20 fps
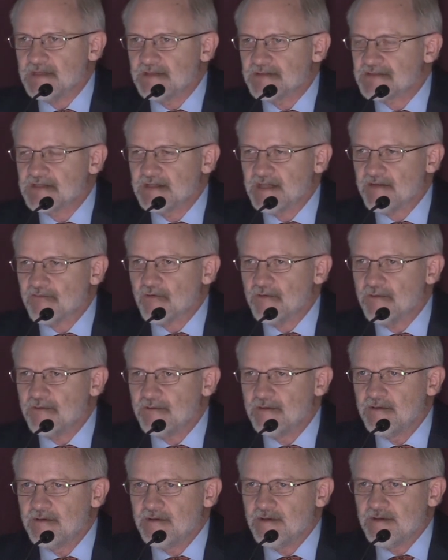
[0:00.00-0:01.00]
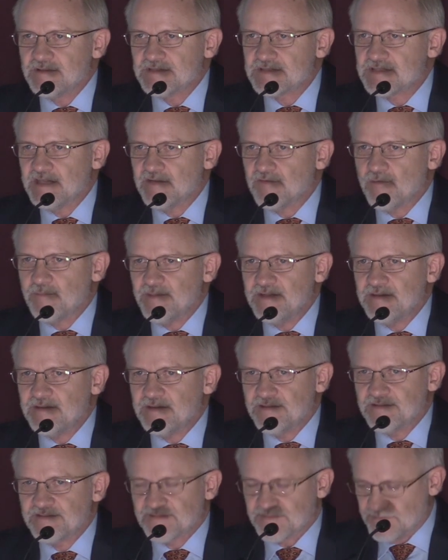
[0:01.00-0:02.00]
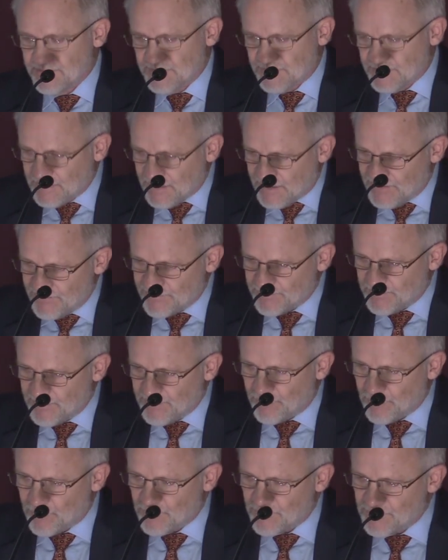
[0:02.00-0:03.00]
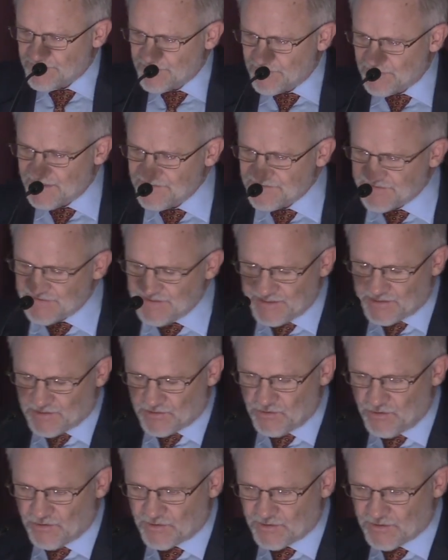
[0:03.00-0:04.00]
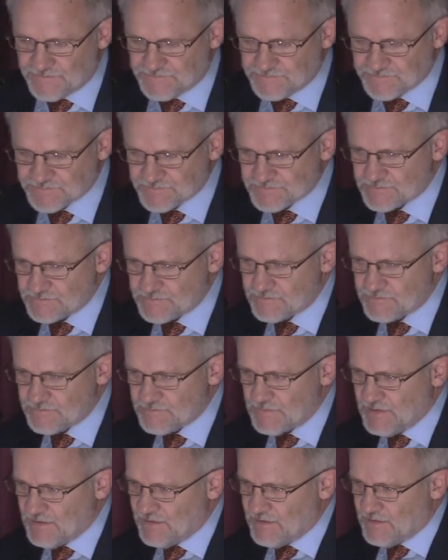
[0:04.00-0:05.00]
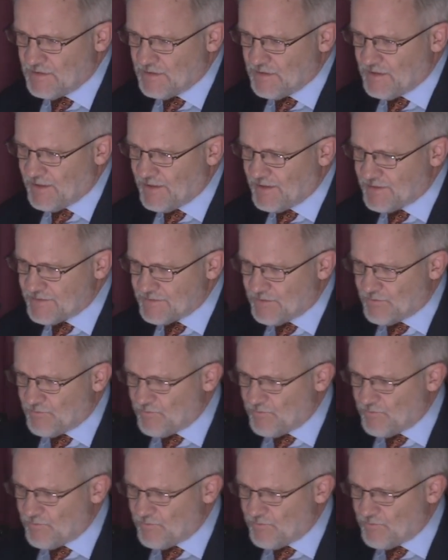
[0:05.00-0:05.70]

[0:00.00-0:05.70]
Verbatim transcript: It's never, it's never been this nice before. So let's take a look at